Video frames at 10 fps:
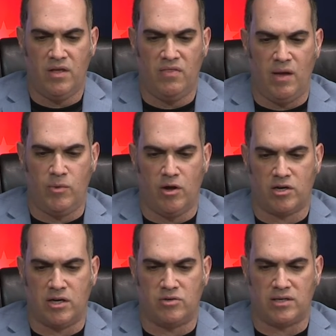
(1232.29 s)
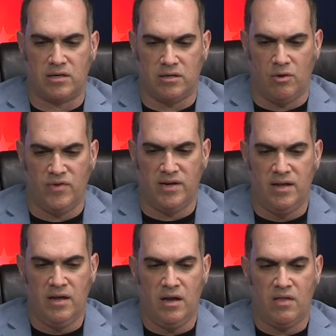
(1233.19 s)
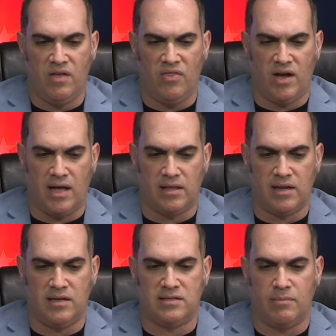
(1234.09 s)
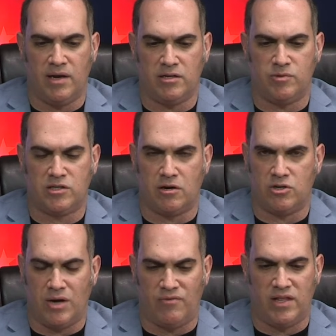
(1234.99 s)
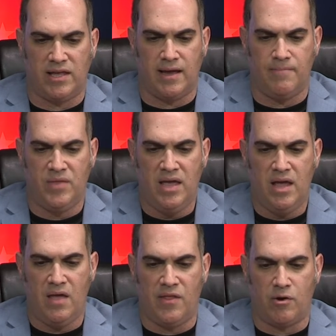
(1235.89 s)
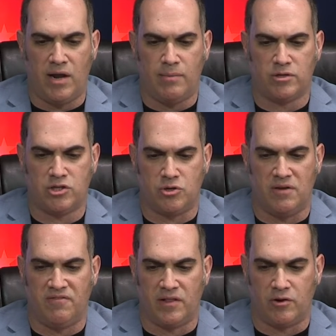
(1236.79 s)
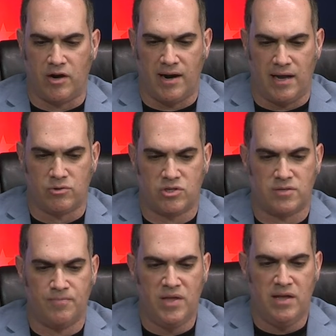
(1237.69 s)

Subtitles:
Then we all contracted COVID, then the holidays, then my husband started traveling again, and then our neighbor's tree fell on our house.